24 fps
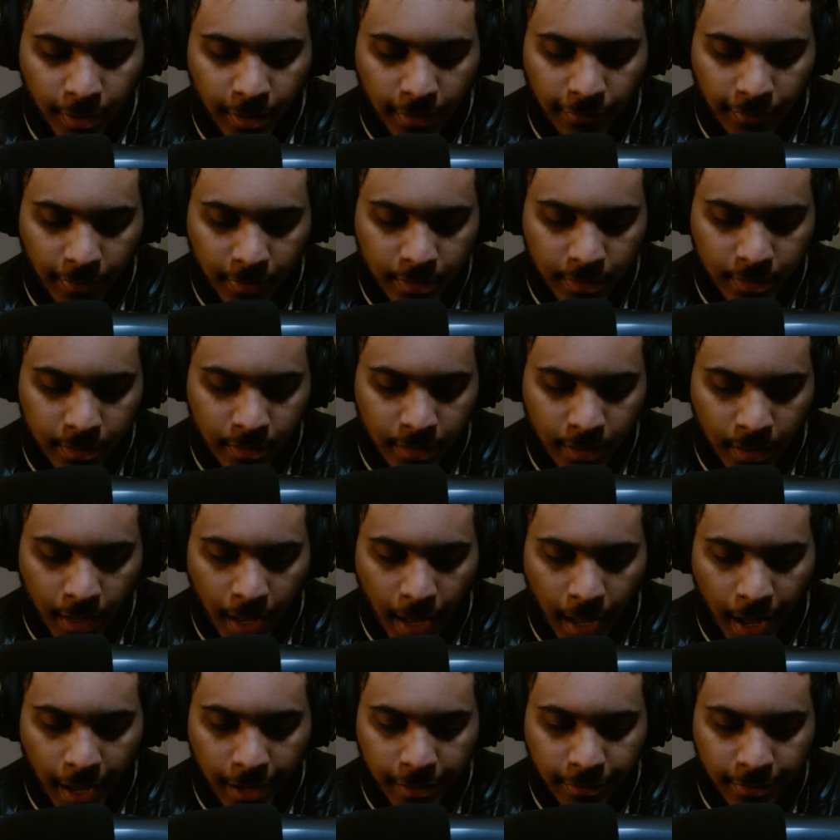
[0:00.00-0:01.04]
defense the
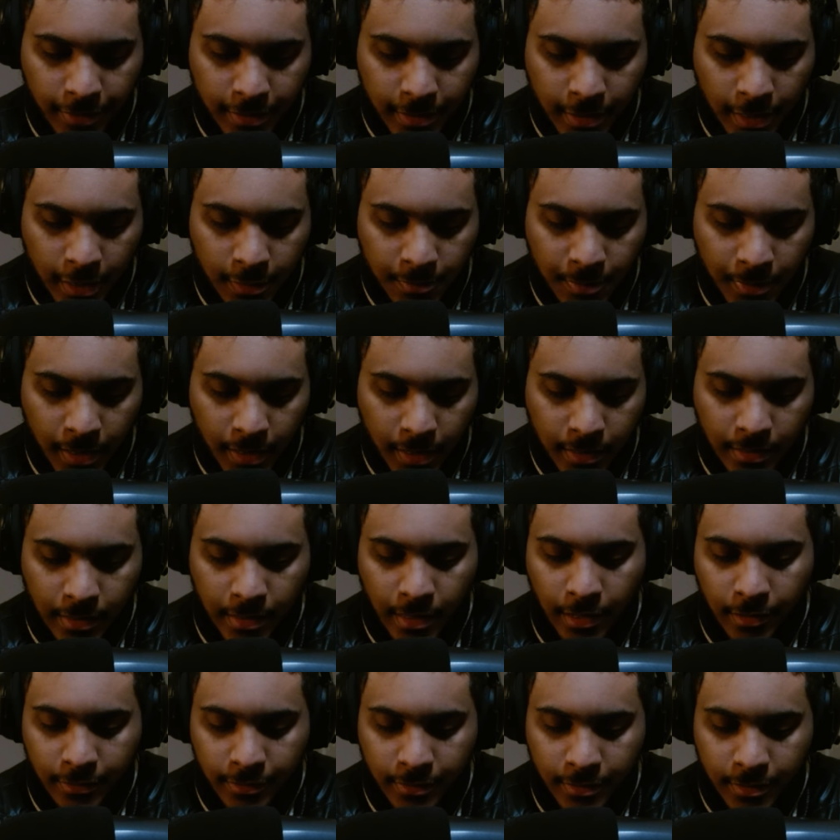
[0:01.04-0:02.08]
higher his HP is, and
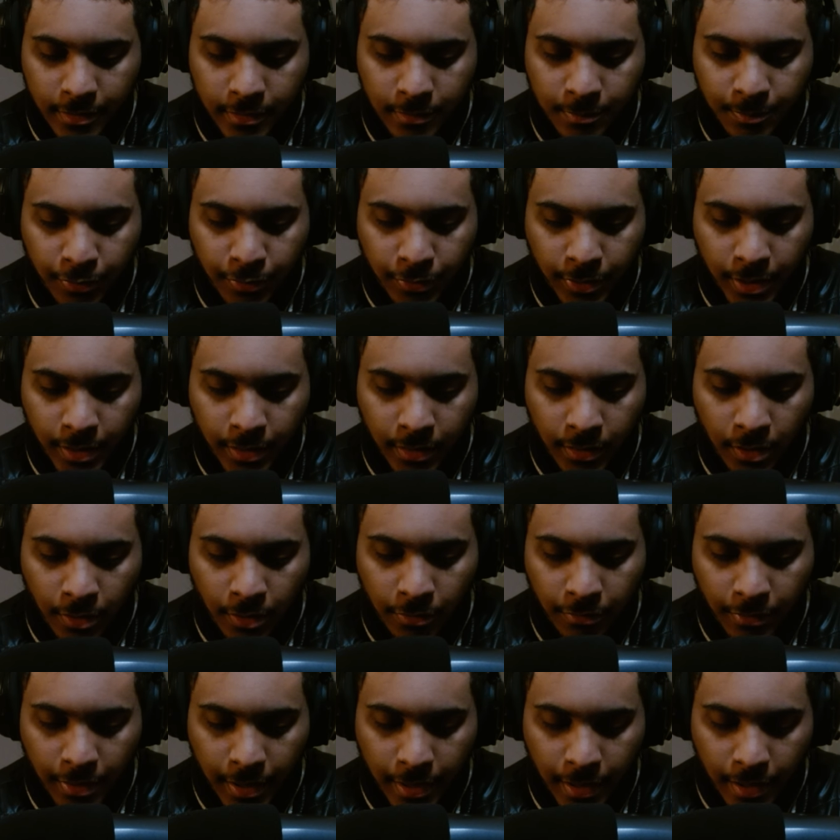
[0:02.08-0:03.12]
ours is pretty
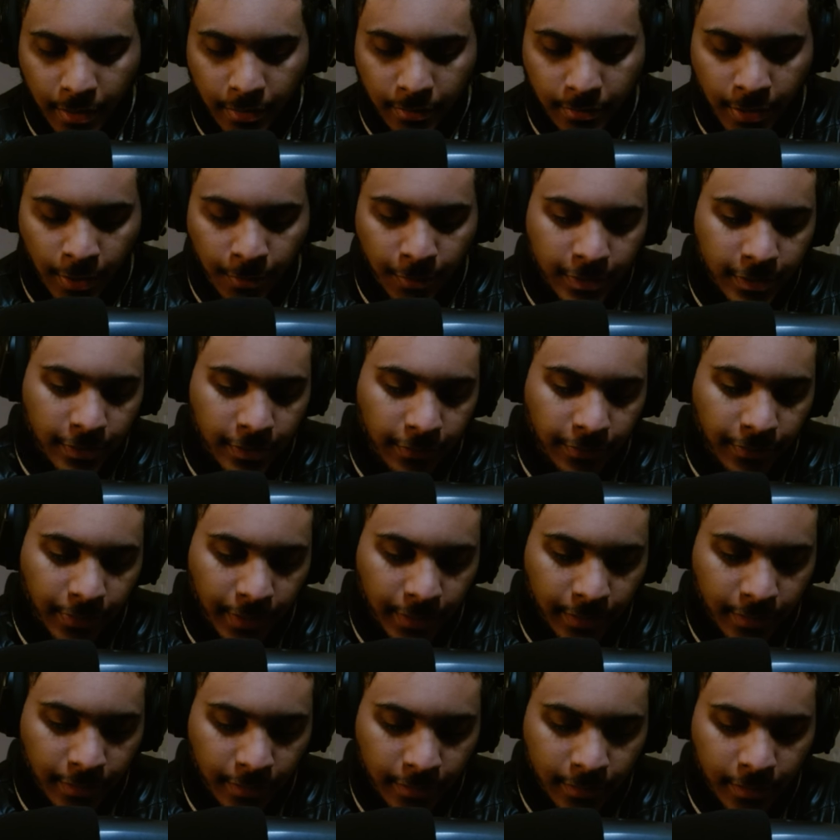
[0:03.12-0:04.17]
low right now. No, we're still fine.
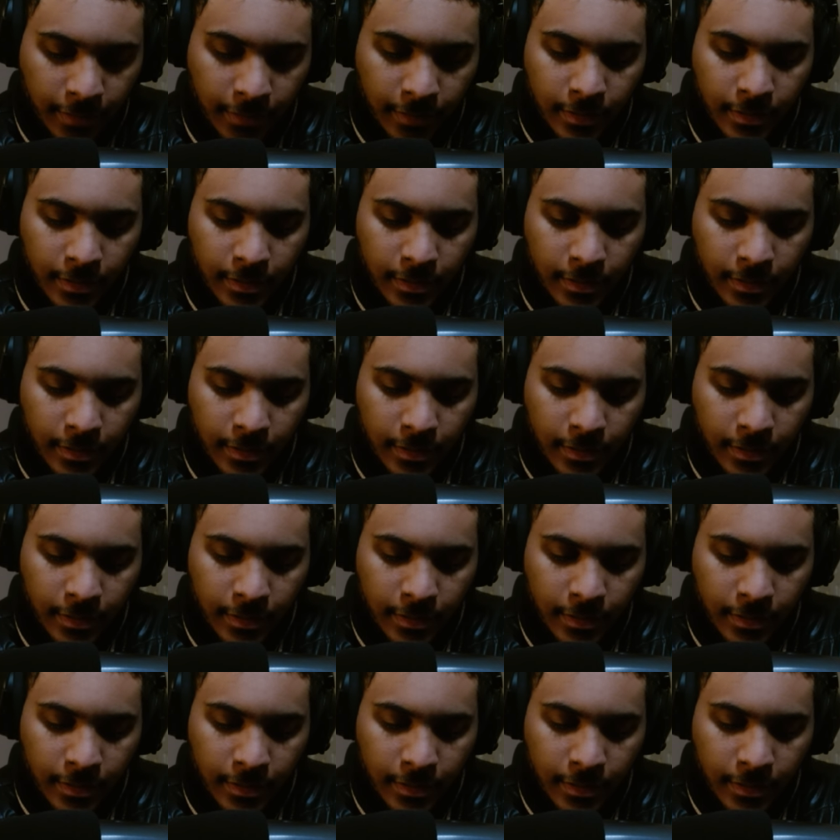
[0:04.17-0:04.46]
Okay.